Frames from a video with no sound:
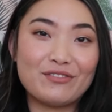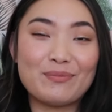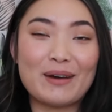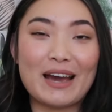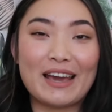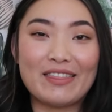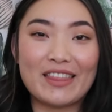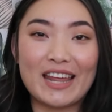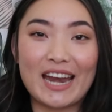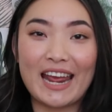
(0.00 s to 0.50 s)
of
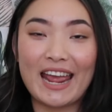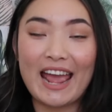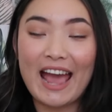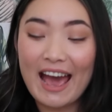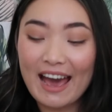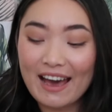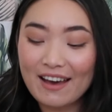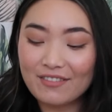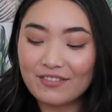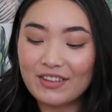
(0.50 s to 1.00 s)
mine that I
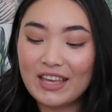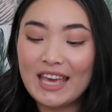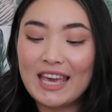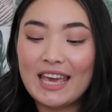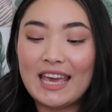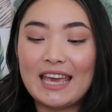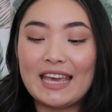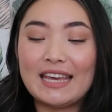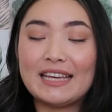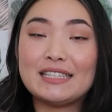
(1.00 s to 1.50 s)
have
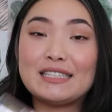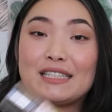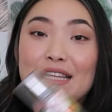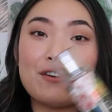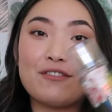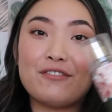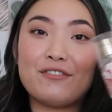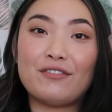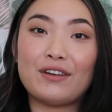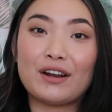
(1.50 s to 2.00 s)
is
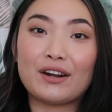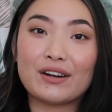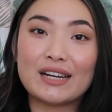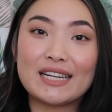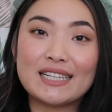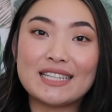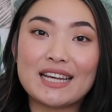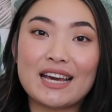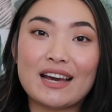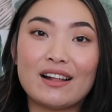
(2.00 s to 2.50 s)

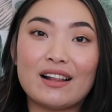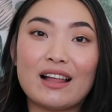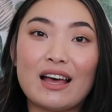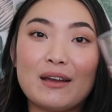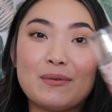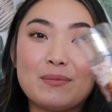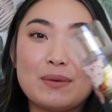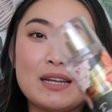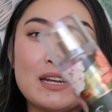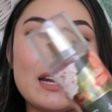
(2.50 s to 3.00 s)
Fairy Tale.
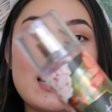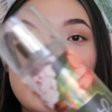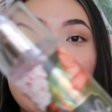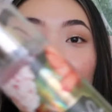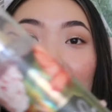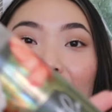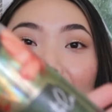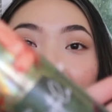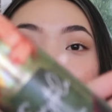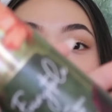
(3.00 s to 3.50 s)
I mean,
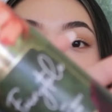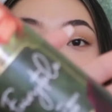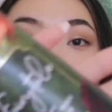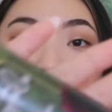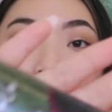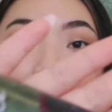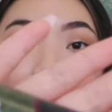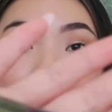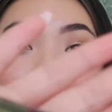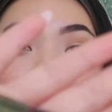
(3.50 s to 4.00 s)
the
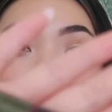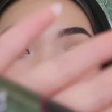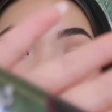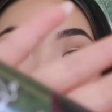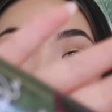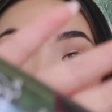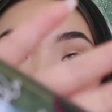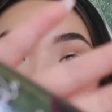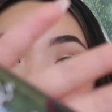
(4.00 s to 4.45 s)
packaging